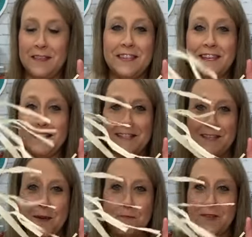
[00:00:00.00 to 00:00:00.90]
this is
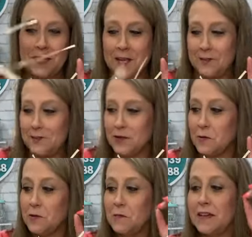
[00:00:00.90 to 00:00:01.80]
so much easier to
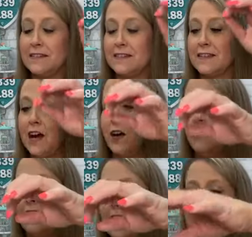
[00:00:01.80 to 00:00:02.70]
deal with because it's
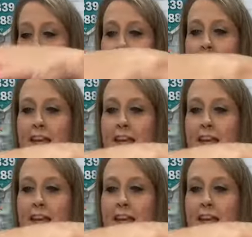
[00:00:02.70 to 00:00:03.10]
all nice and